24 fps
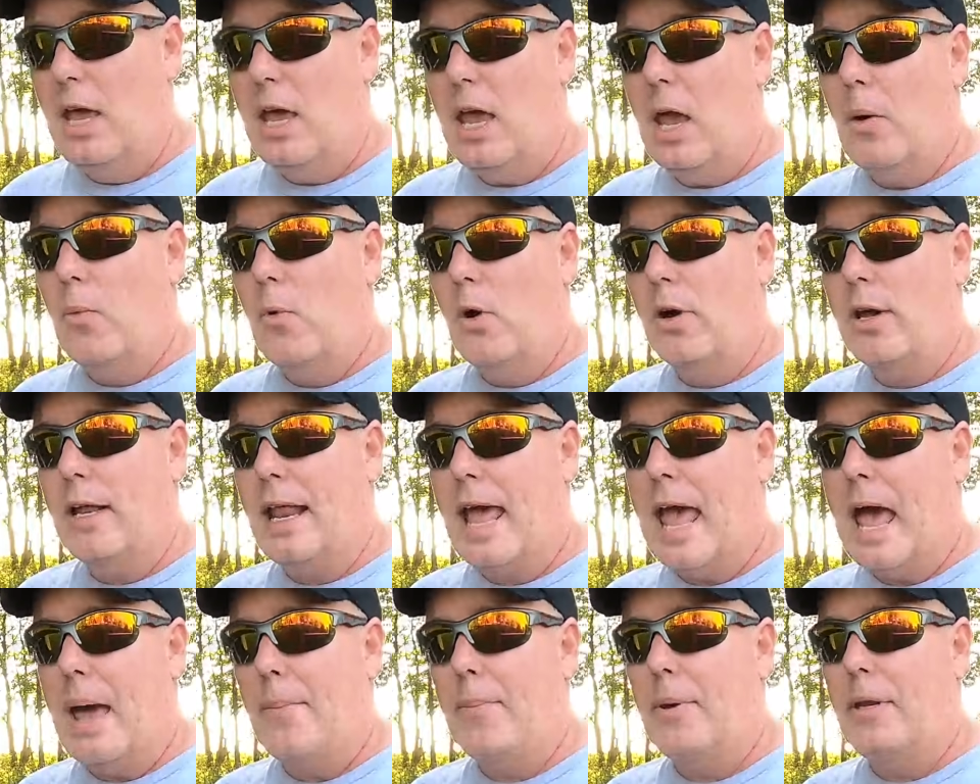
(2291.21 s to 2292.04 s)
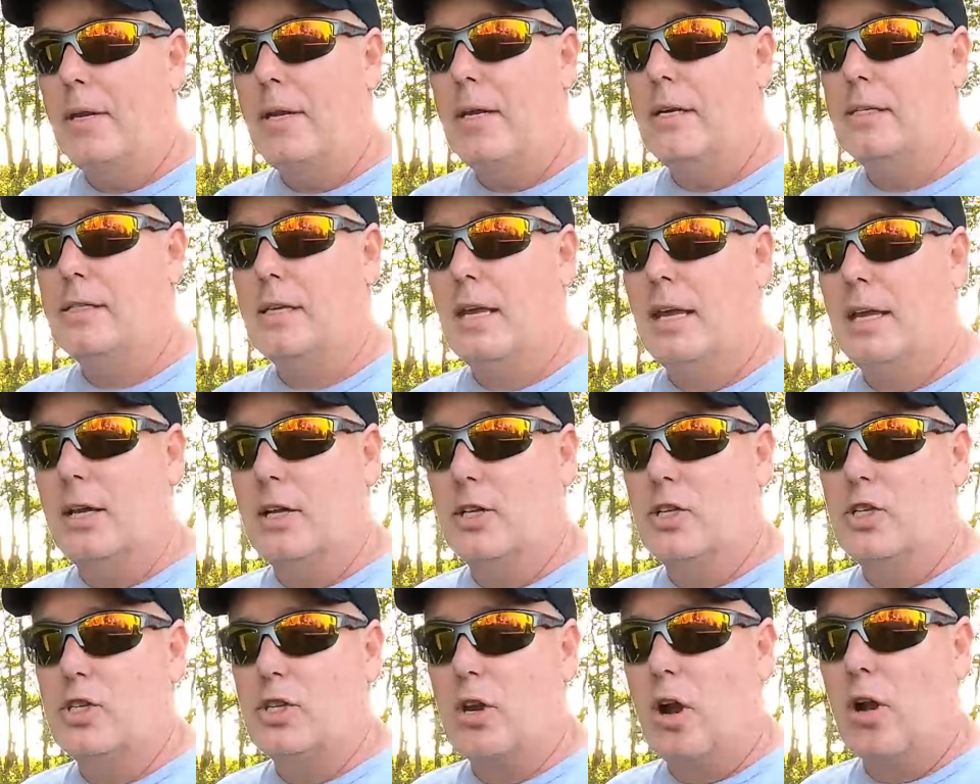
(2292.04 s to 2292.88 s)
And what could happen is it
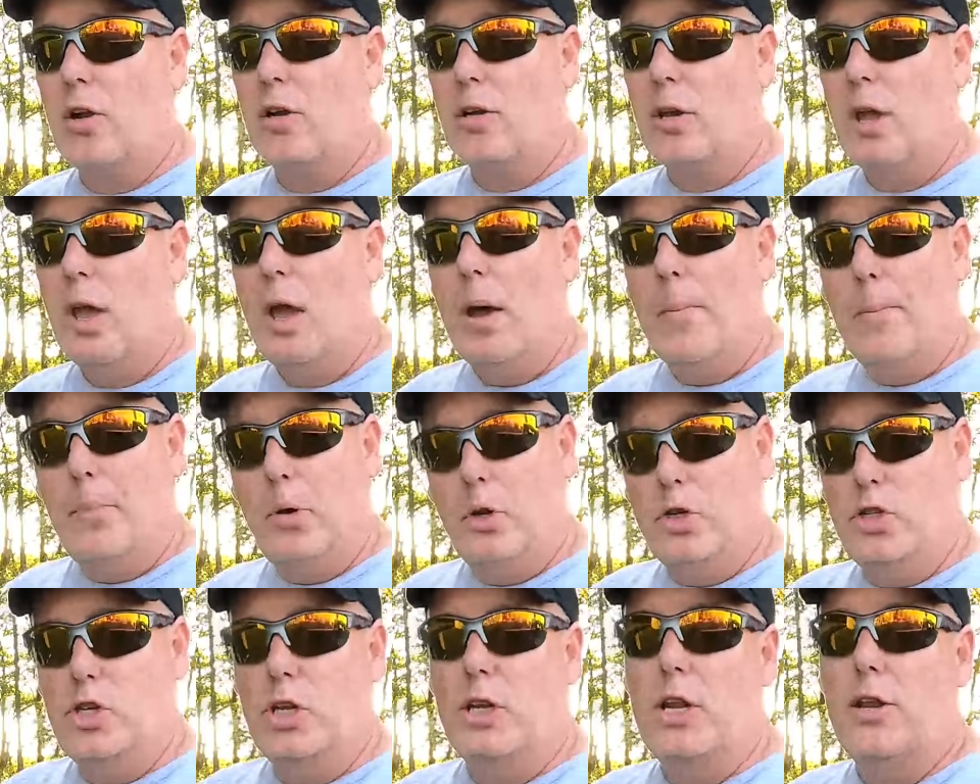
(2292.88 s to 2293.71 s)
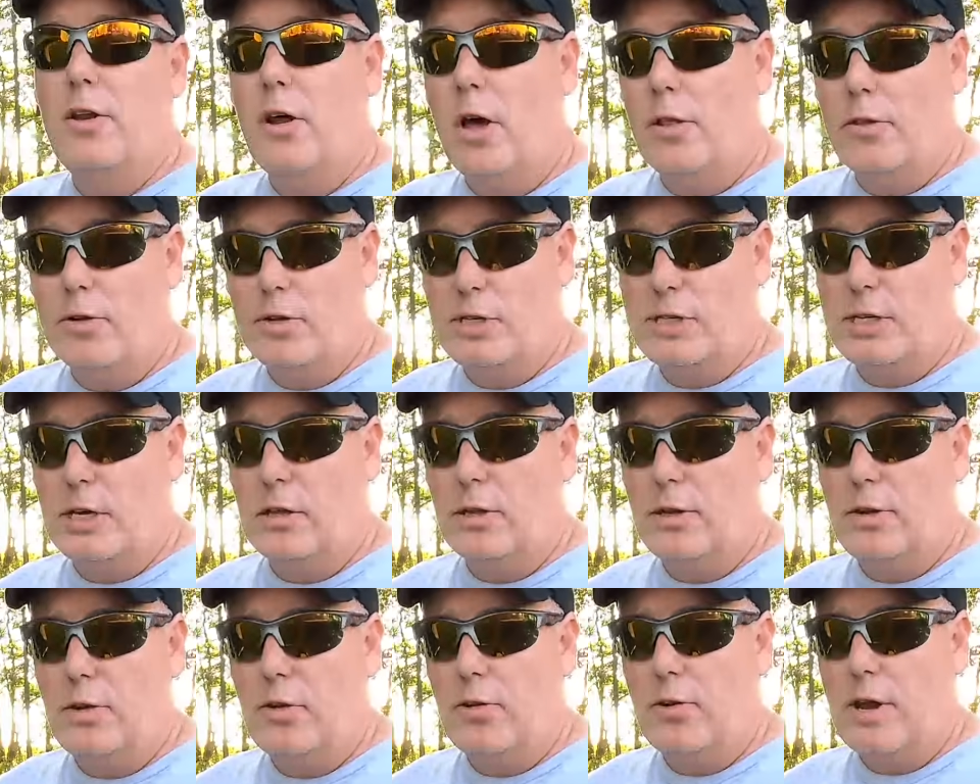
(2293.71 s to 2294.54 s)
could start pushing another
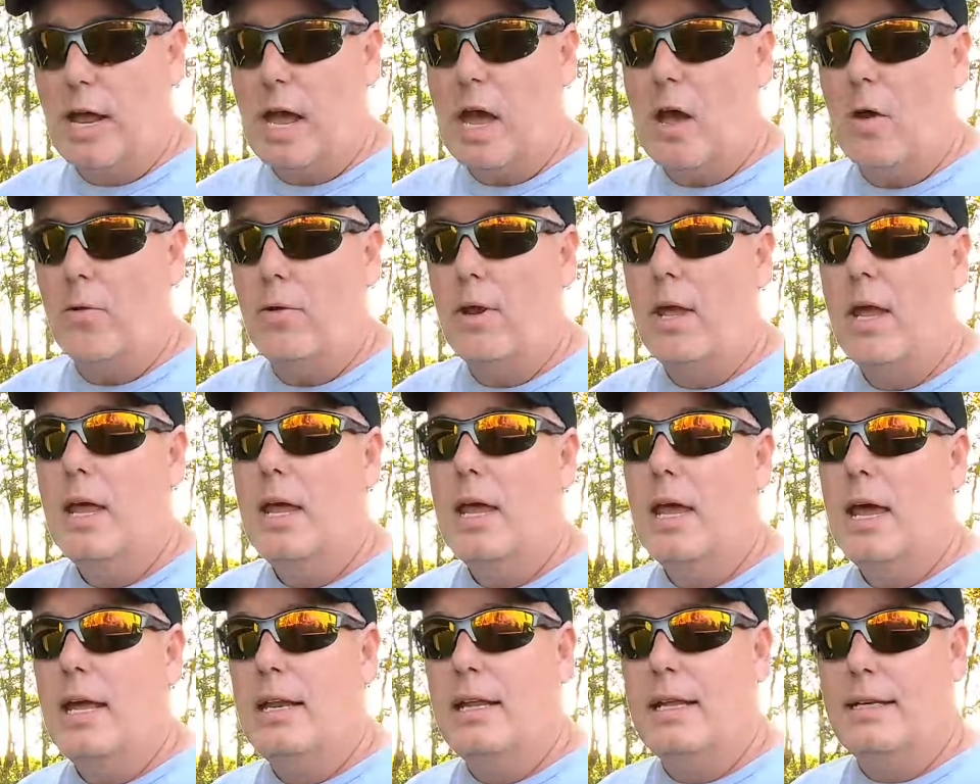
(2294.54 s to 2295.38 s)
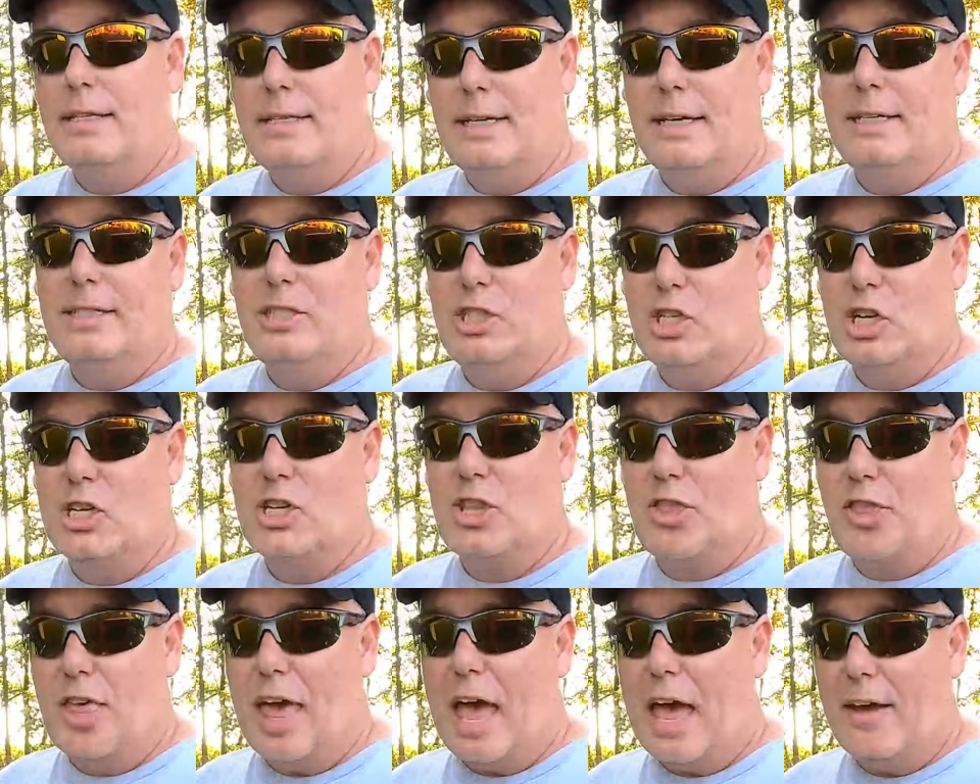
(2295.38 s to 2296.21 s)
cylinder down, and it did
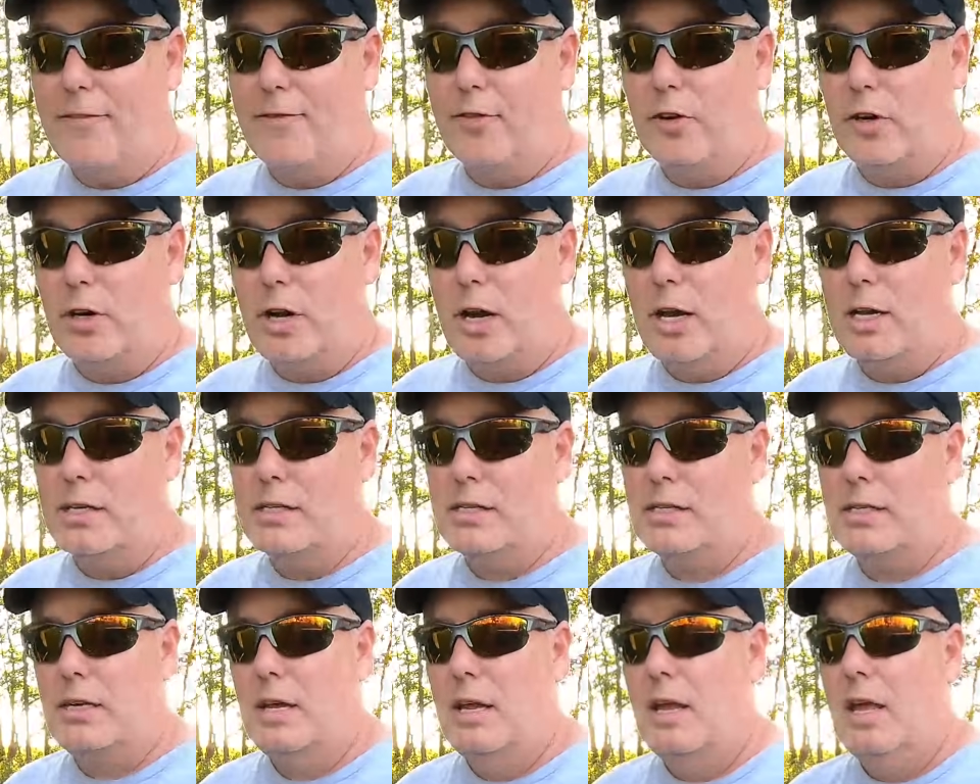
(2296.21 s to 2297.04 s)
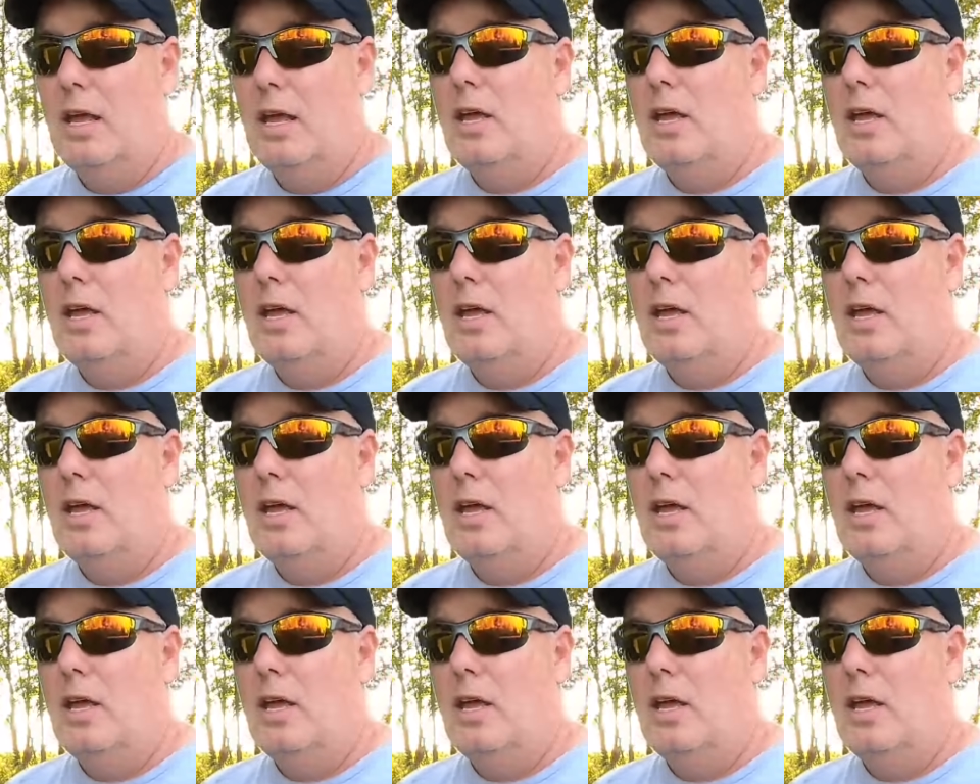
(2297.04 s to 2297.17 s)
just that for us.